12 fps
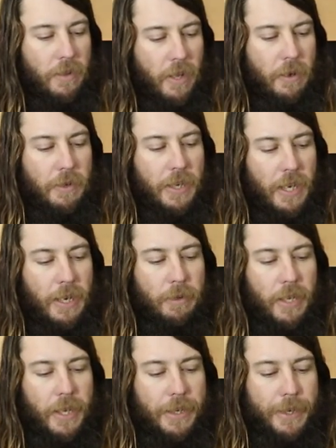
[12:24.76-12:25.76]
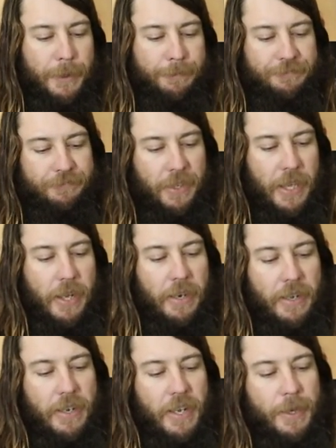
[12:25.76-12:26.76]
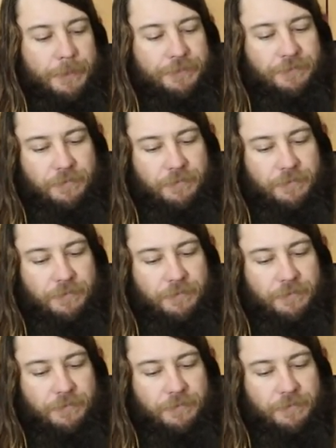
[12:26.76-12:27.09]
No carb lager. Get it, India.